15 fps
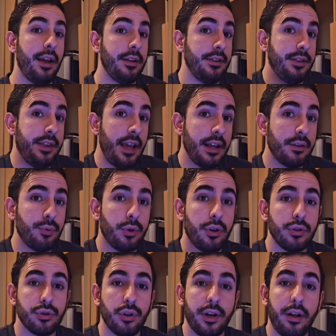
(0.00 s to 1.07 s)
That will
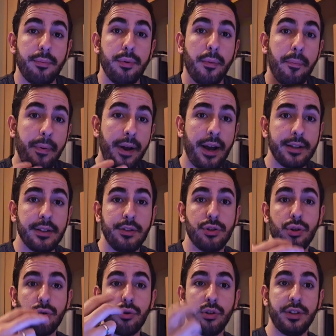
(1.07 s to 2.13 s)
also help you practice
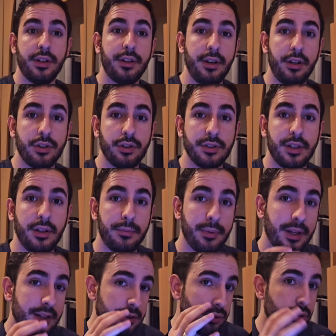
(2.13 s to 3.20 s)
your content creation skill,
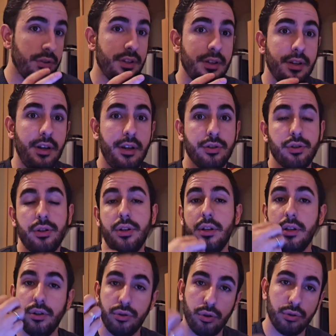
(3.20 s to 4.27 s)
because content creation
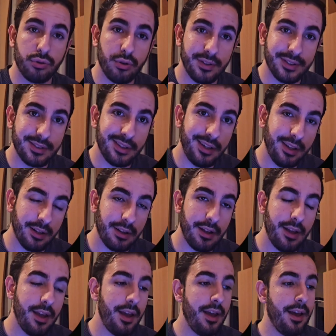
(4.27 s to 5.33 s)
is also a skill.
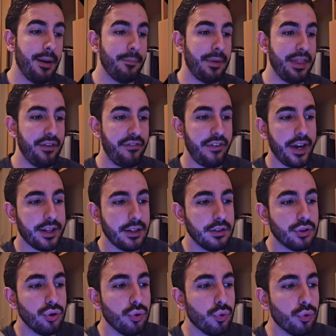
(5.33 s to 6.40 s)
But the fact
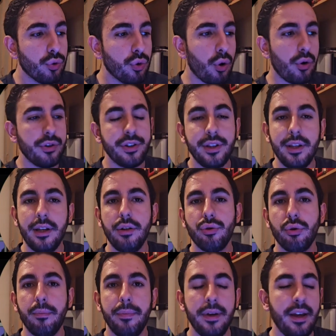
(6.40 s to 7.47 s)
is, you don't need
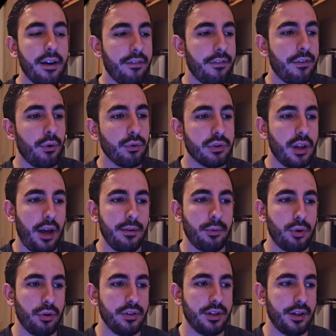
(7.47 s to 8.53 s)
to be a full-time
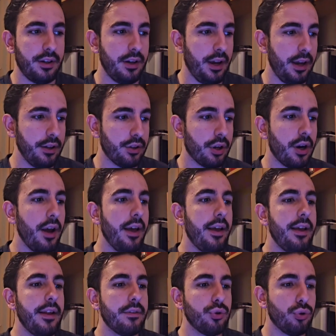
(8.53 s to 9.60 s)
content creator
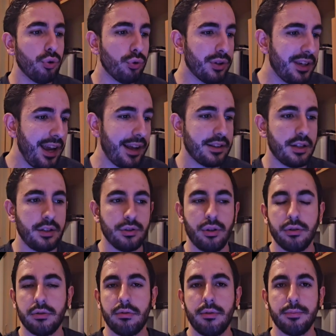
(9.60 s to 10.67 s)
to get
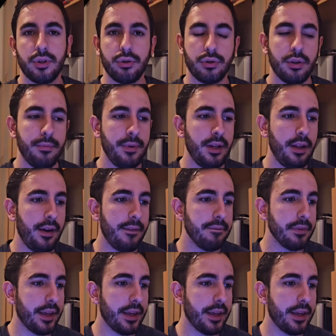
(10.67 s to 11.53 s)
results from social media.